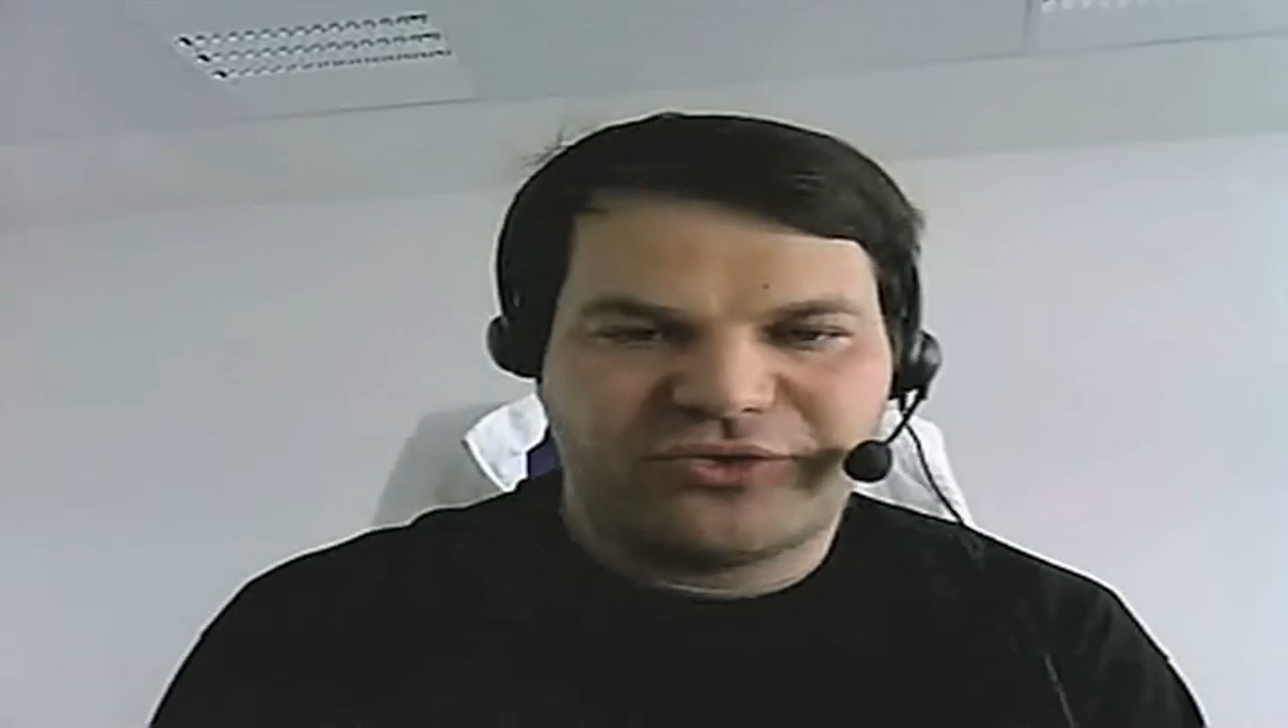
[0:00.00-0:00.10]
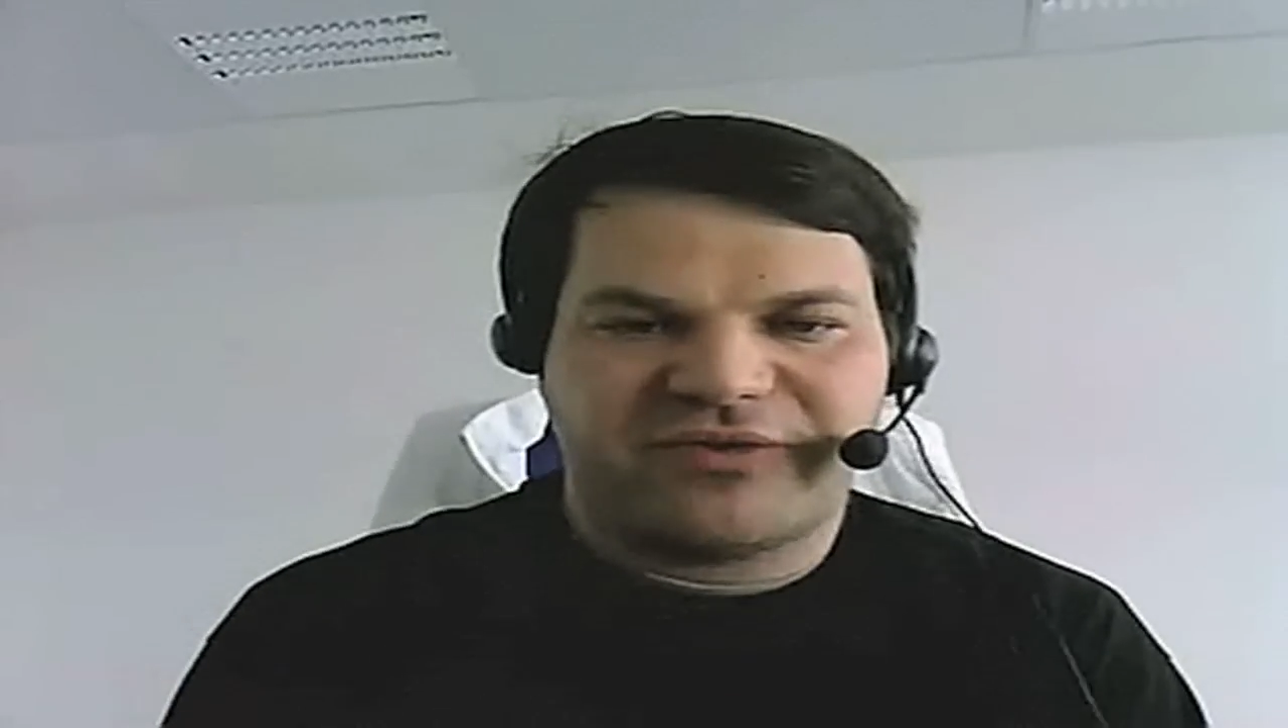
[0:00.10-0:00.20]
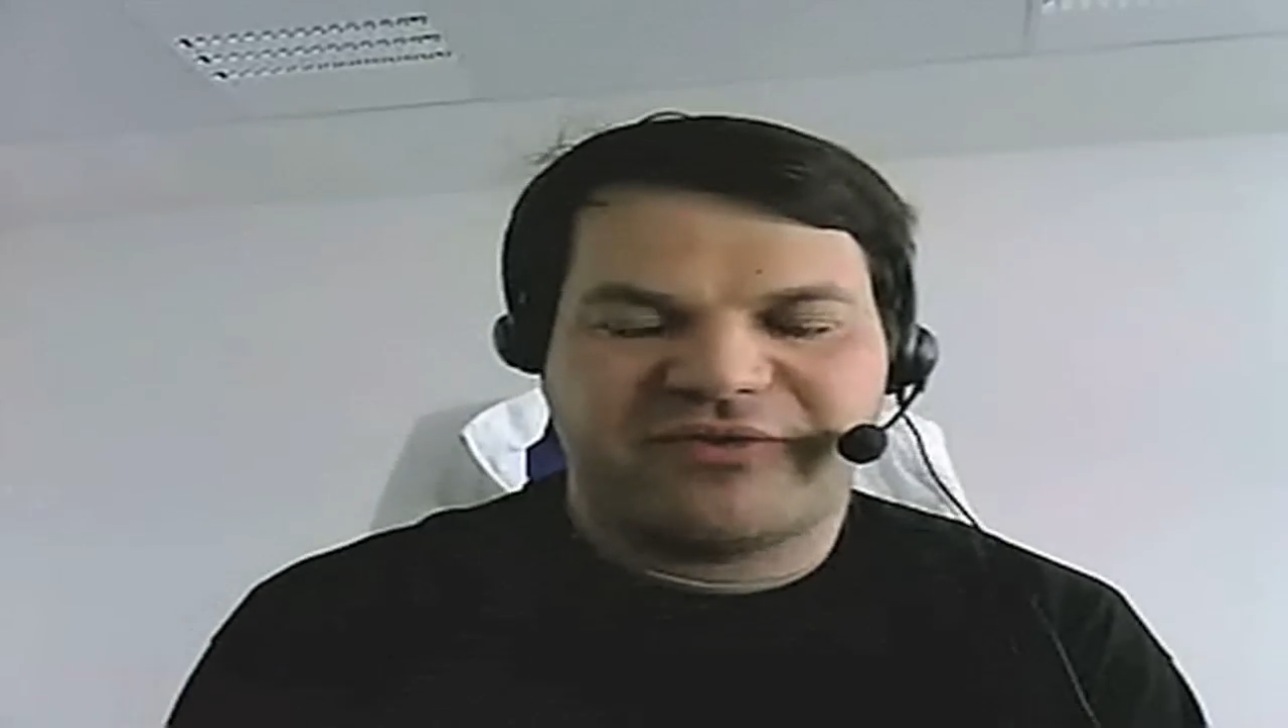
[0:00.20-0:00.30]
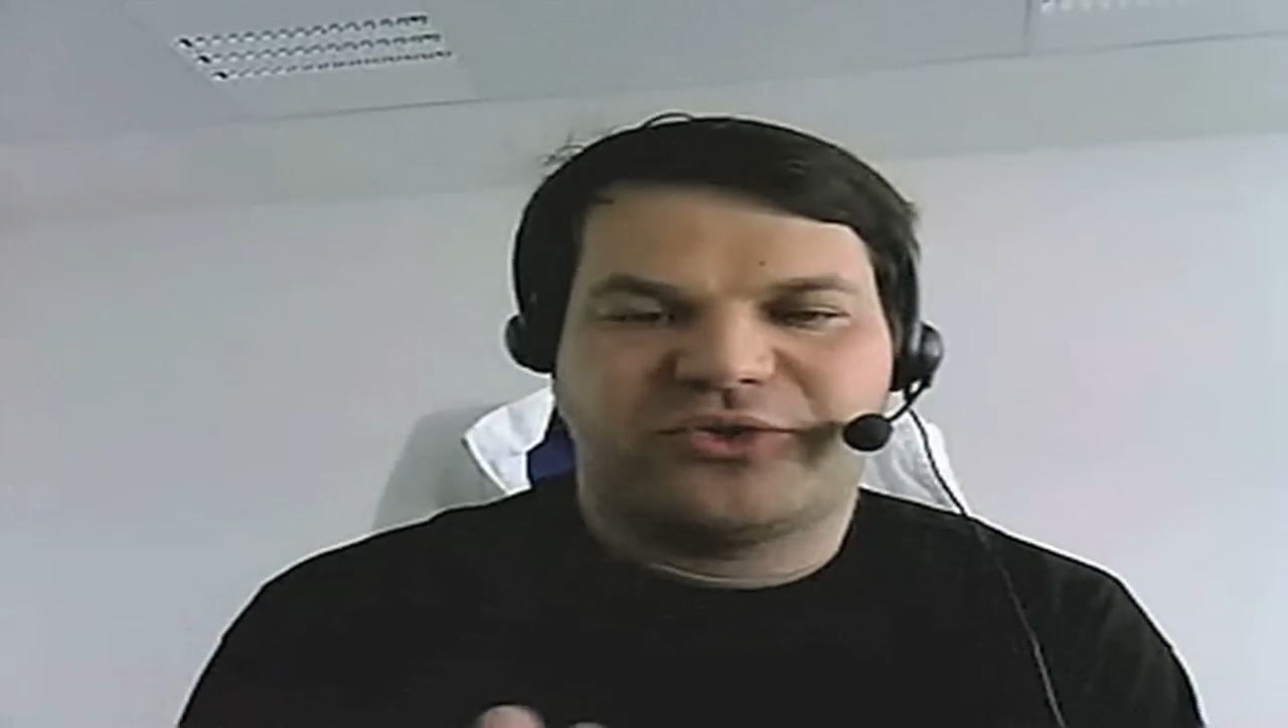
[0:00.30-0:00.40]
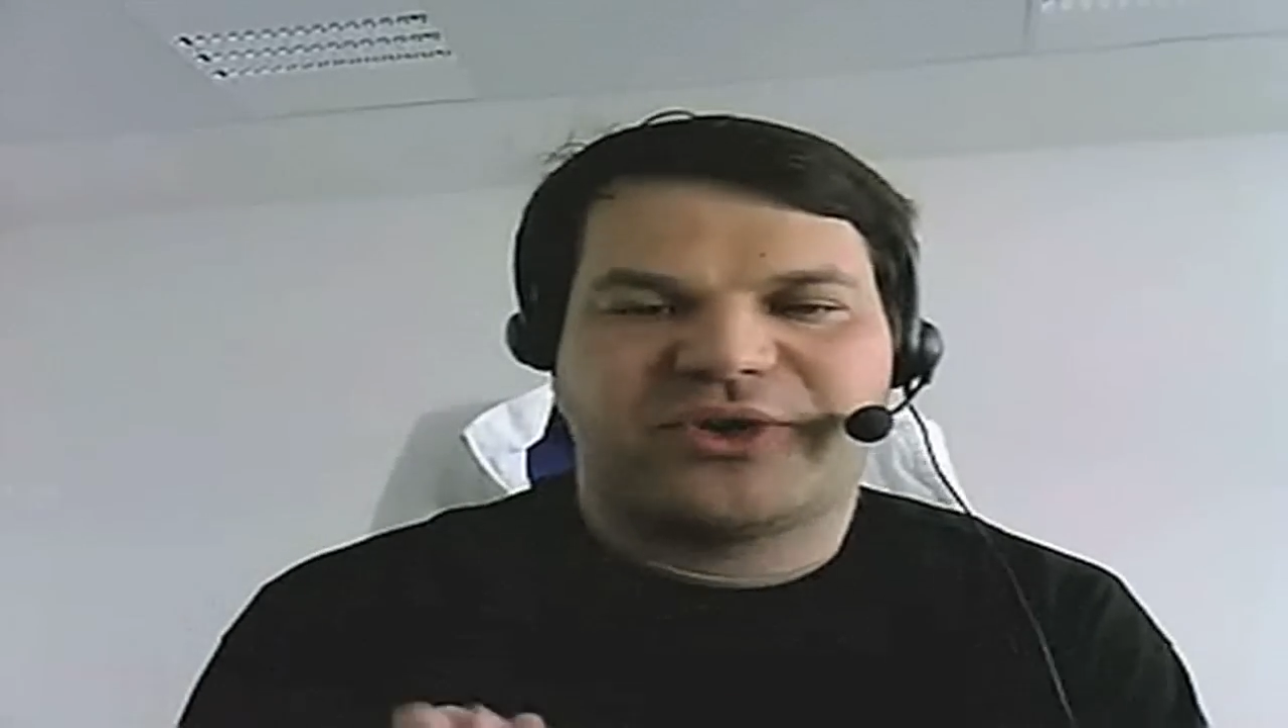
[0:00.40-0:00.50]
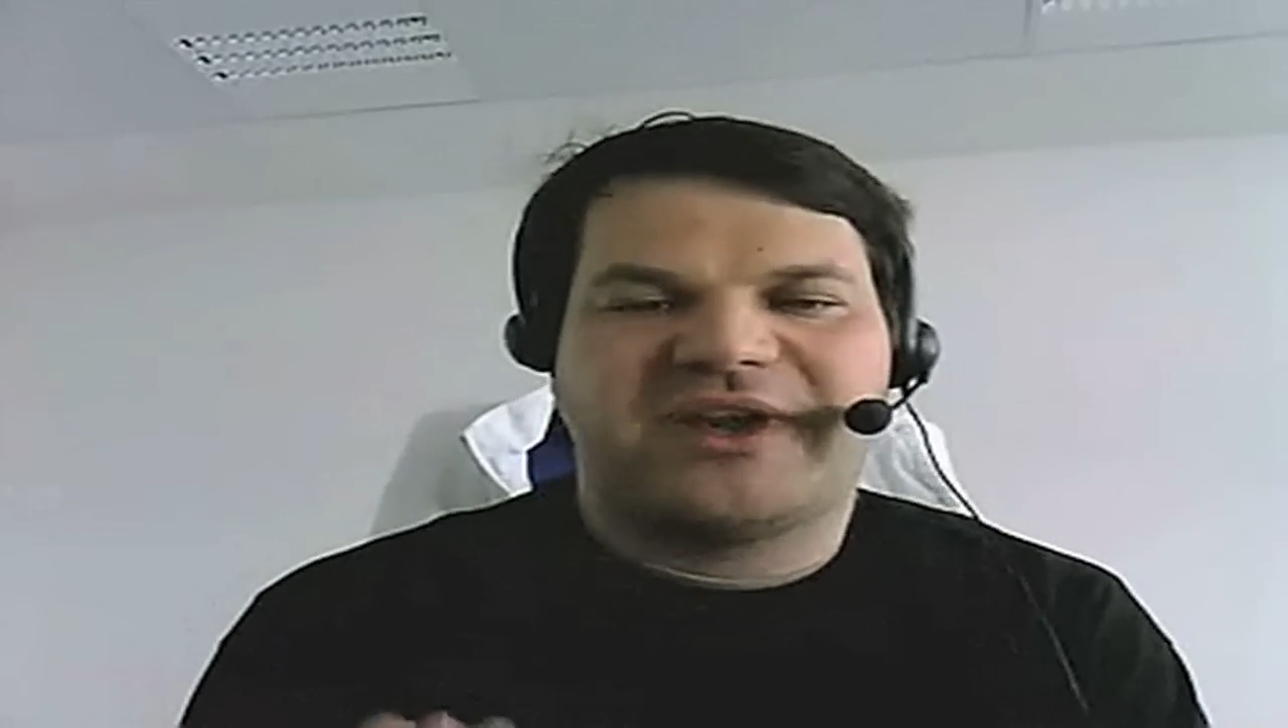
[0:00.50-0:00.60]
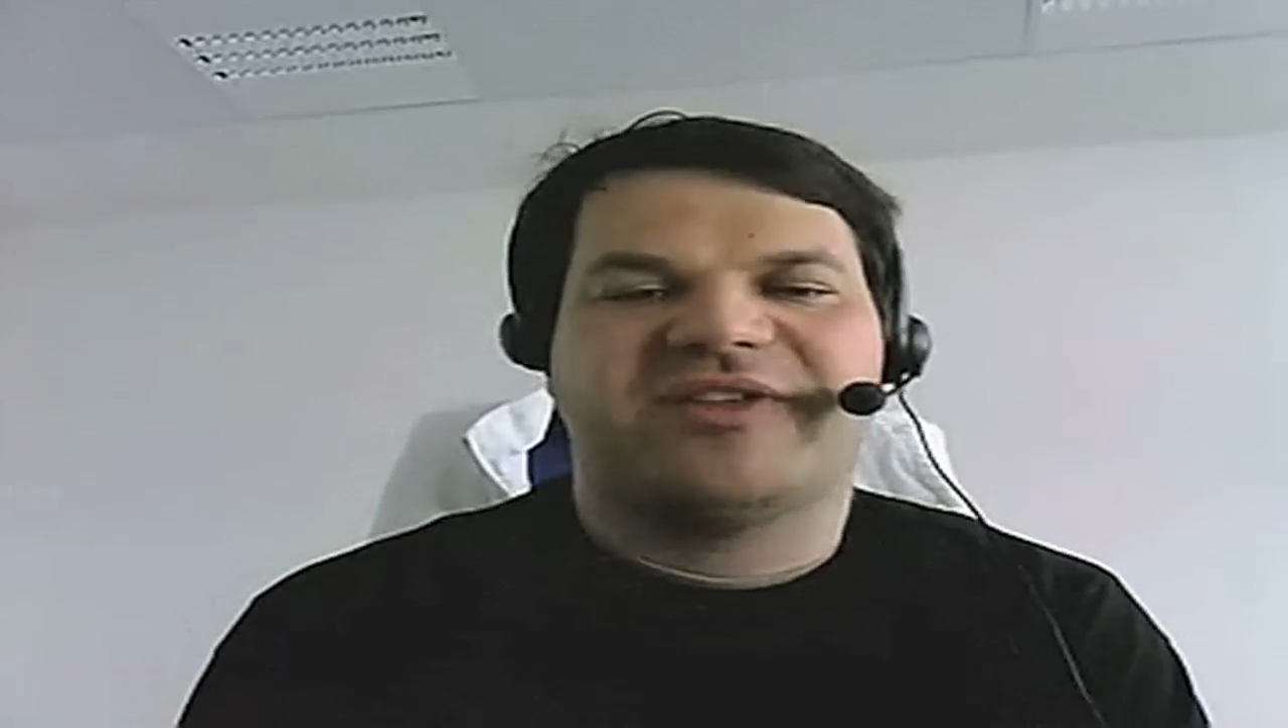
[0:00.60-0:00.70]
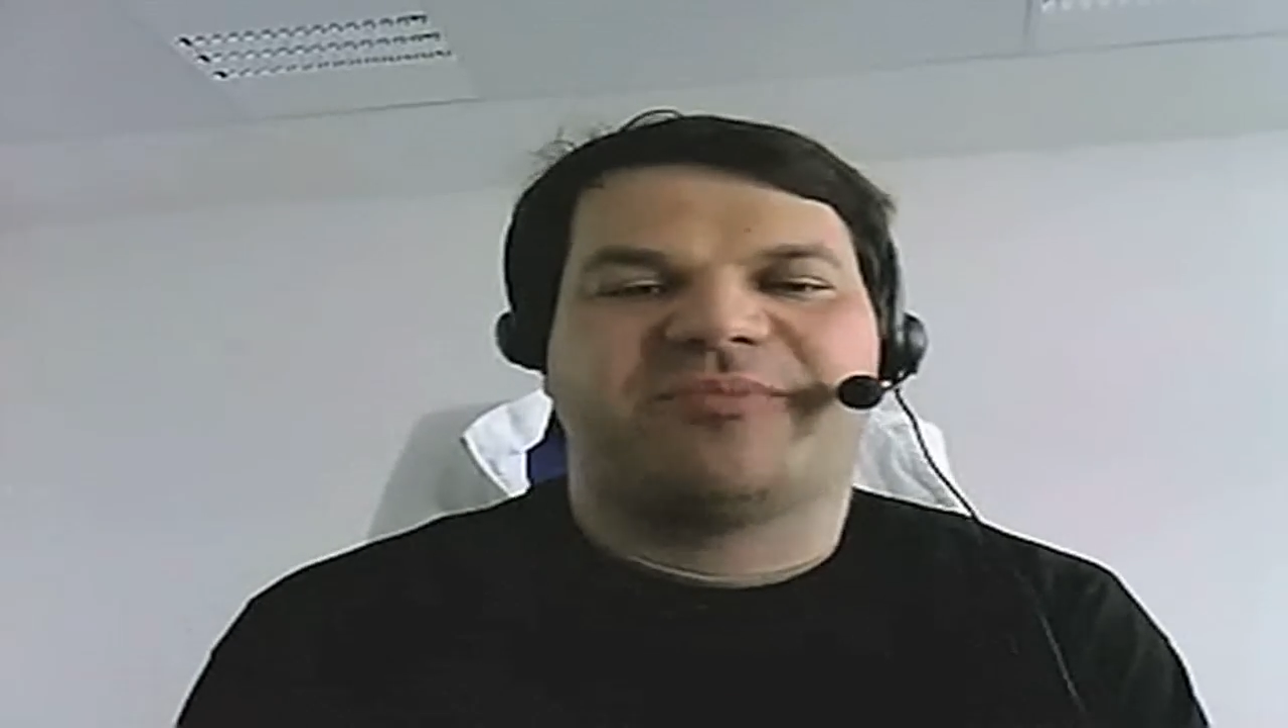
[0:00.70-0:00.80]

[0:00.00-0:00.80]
We want to give the